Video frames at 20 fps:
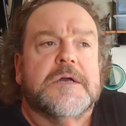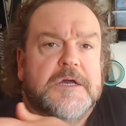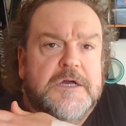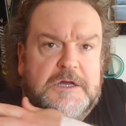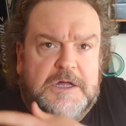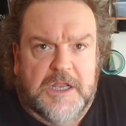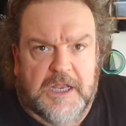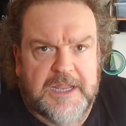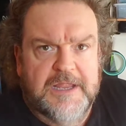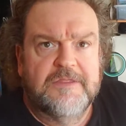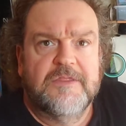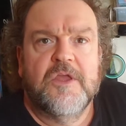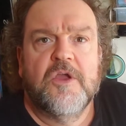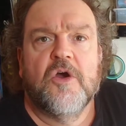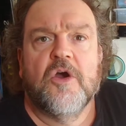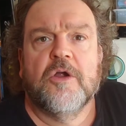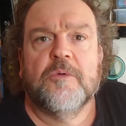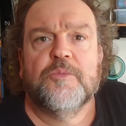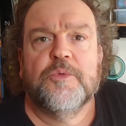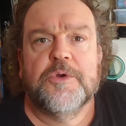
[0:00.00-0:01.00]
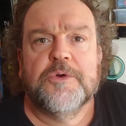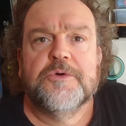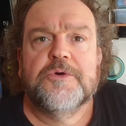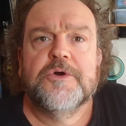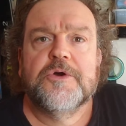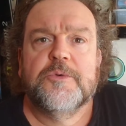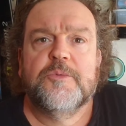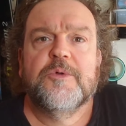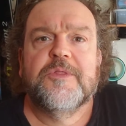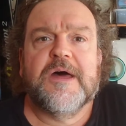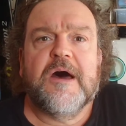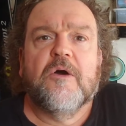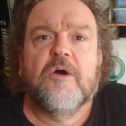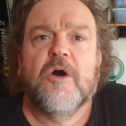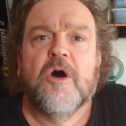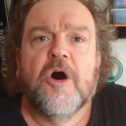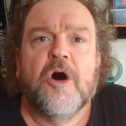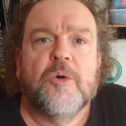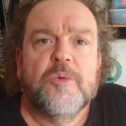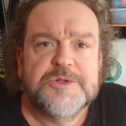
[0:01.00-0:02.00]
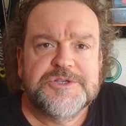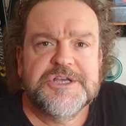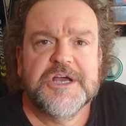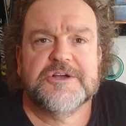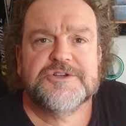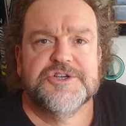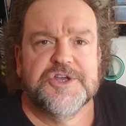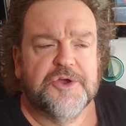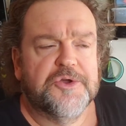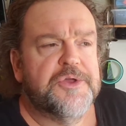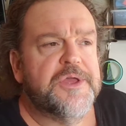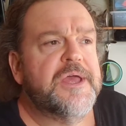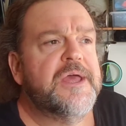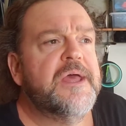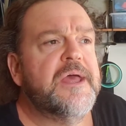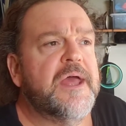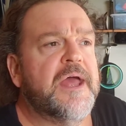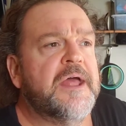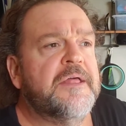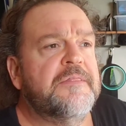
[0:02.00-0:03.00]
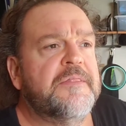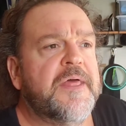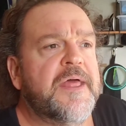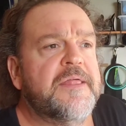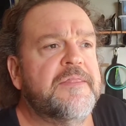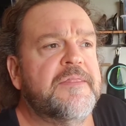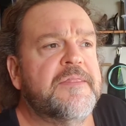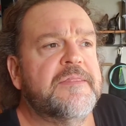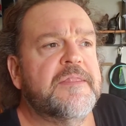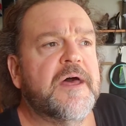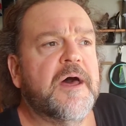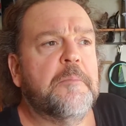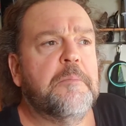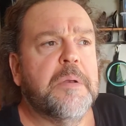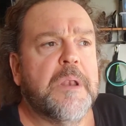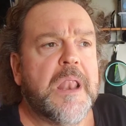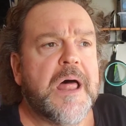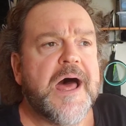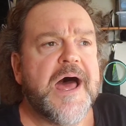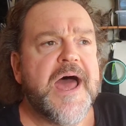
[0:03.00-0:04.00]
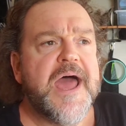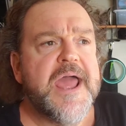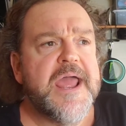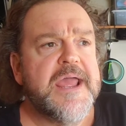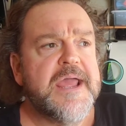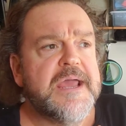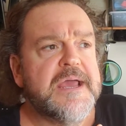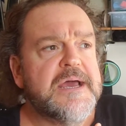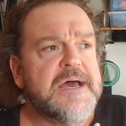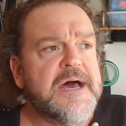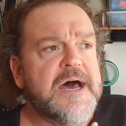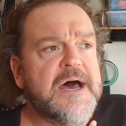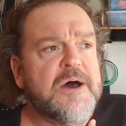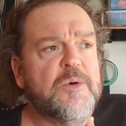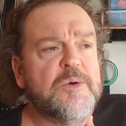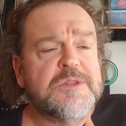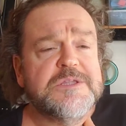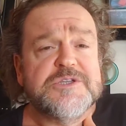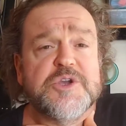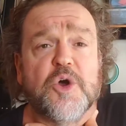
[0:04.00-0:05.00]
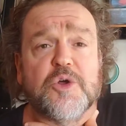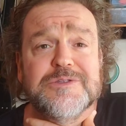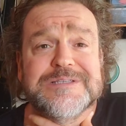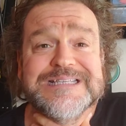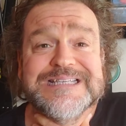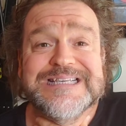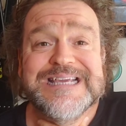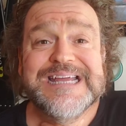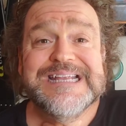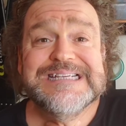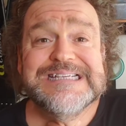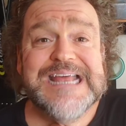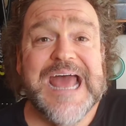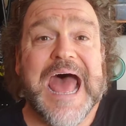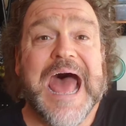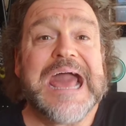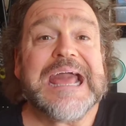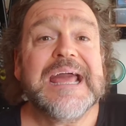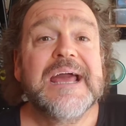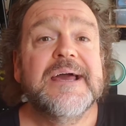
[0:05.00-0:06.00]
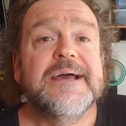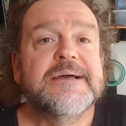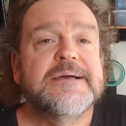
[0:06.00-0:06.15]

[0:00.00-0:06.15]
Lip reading: clean the arm real good with alcohol, which I'll show you, and then apply what's called skin tack.